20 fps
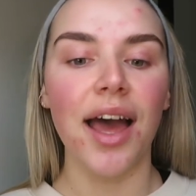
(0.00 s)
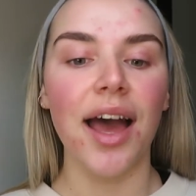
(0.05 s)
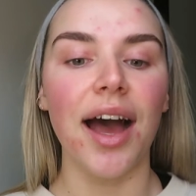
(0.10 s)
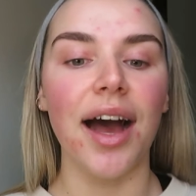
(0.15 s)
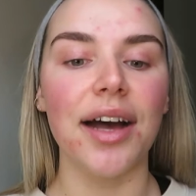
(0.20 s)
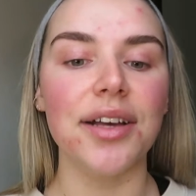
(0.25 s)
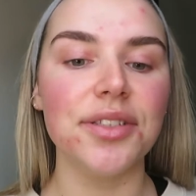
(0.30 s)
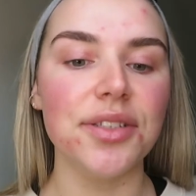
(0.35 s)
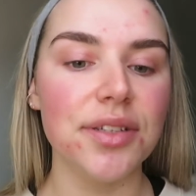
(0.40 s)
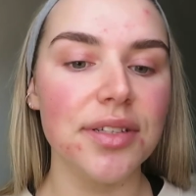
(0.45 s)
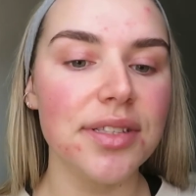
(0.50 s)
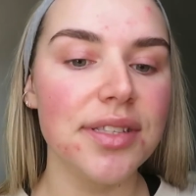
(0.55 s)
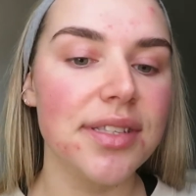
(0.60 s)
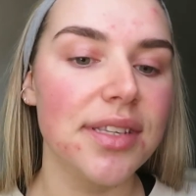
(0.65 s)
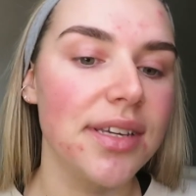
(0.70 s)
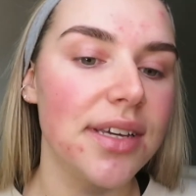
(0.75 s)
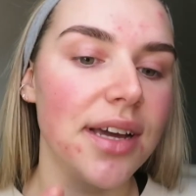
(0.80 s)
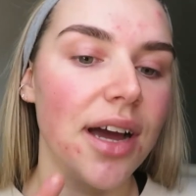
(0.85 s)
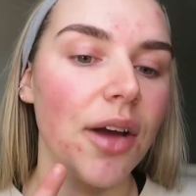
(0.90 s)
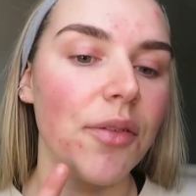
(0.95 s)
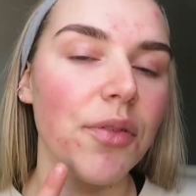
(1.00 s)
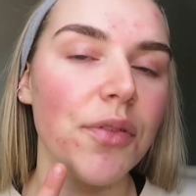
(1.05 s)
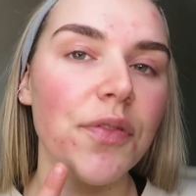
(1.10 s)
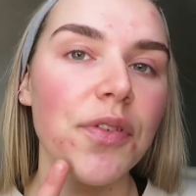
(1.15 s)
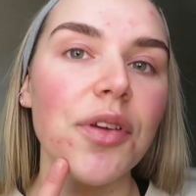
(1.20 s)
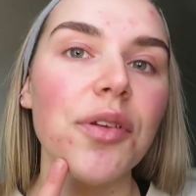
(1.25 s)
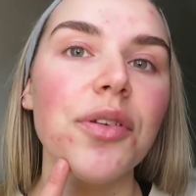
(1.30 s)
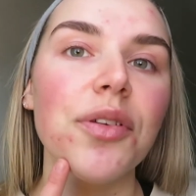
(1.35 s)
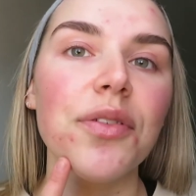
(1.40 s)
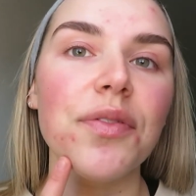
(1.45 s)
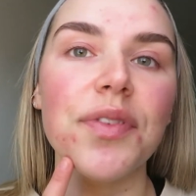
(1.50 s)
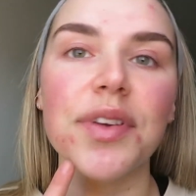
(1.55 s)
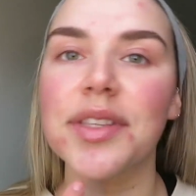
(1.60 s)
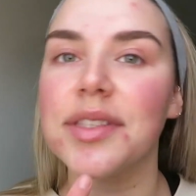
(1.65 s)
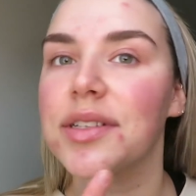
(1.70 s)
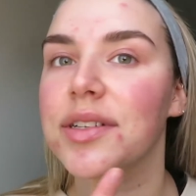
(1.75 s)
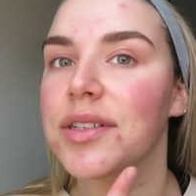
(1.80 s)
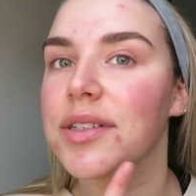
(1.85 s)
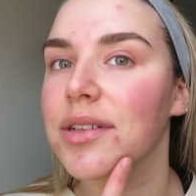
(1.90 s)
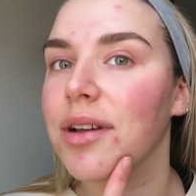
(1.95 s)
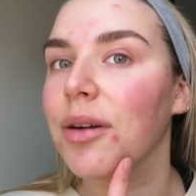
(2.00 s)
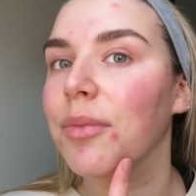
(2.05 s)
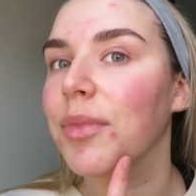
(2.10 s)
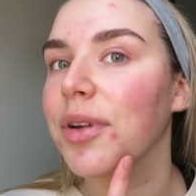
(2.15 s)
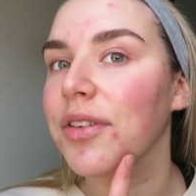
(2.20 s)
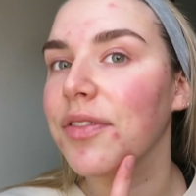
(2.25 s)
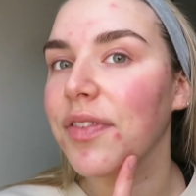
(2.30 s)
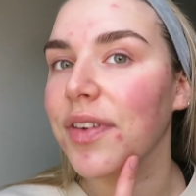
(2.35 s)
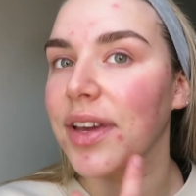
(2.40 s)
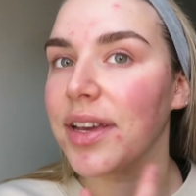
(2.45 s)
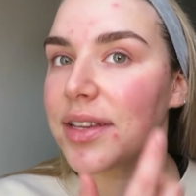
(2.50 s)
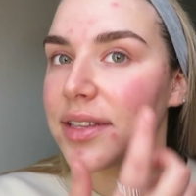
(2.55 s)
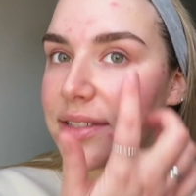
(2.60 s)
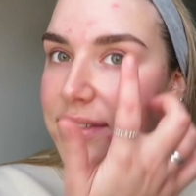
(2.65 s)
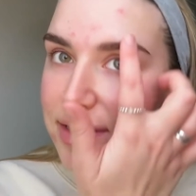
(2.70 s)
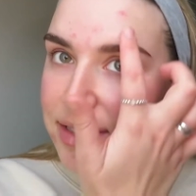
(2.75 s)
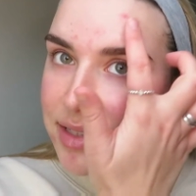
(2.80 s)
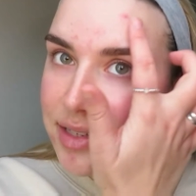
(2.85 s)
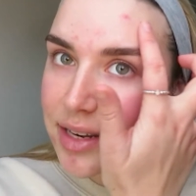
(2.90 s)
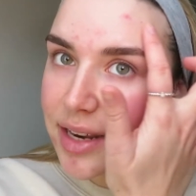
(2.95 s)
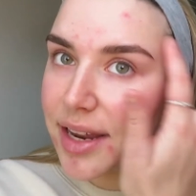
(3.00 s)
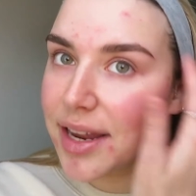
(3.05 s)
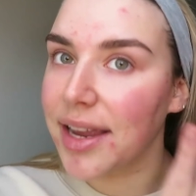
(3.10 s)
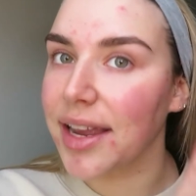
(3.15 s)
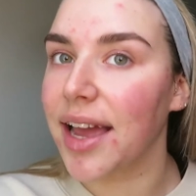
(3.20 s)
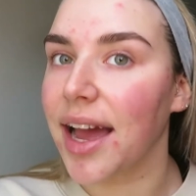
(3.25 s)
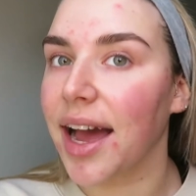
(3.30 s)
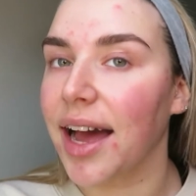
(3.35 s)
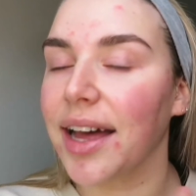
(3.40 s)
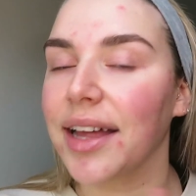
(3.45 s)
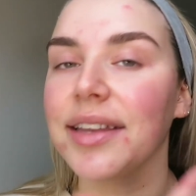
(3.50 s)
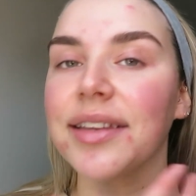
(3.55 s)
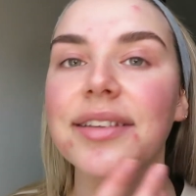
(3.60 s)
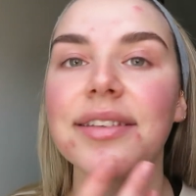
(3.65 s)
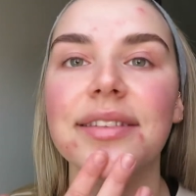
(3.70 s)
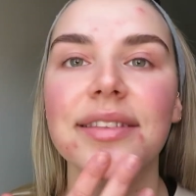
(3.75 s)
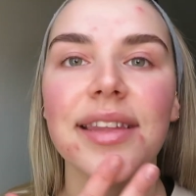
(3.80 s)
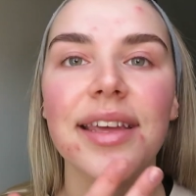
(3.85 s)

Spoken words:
As you can see, I have a few new visitors on my face today and